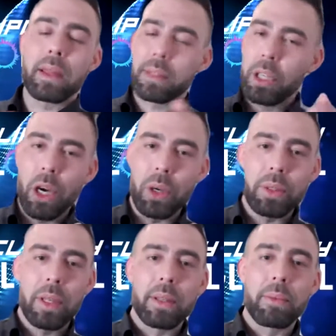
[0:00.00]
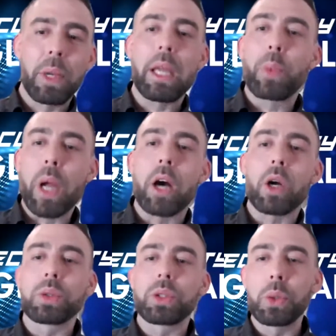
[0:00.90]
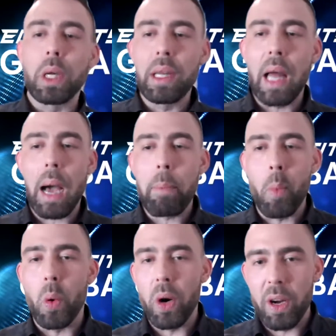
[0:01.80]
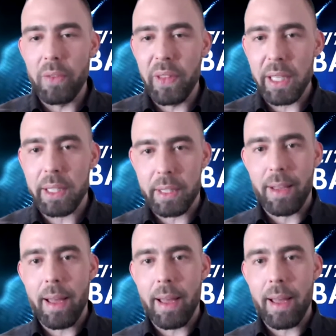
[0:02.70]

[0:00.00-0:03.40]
We are going to do a lot more of these